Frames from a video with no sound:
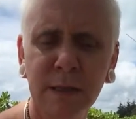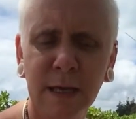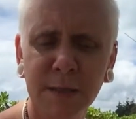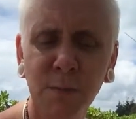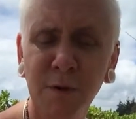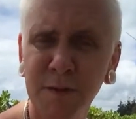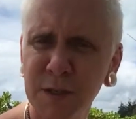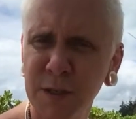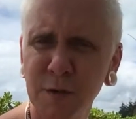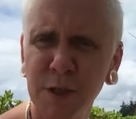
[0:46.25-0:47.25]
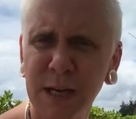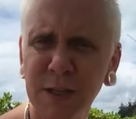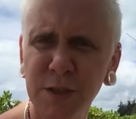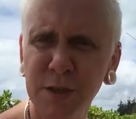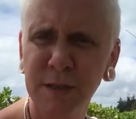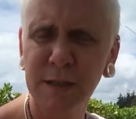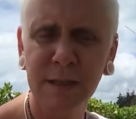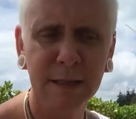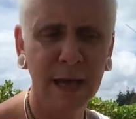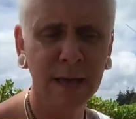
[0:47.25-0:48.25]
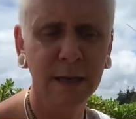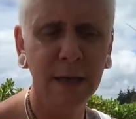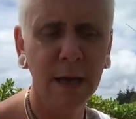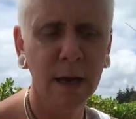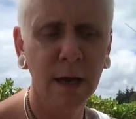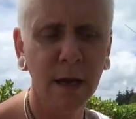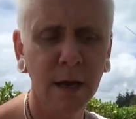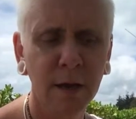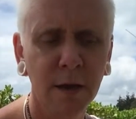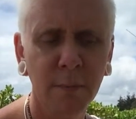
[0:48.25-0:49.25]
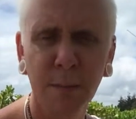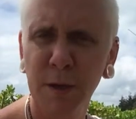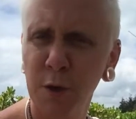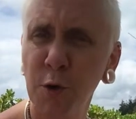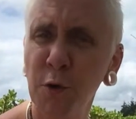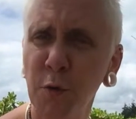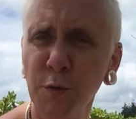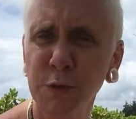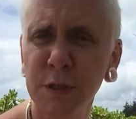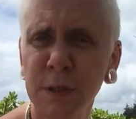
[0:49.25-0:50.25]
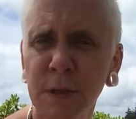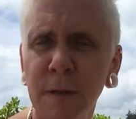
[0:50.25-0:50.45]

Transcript: that's more of an association than maybe a cause.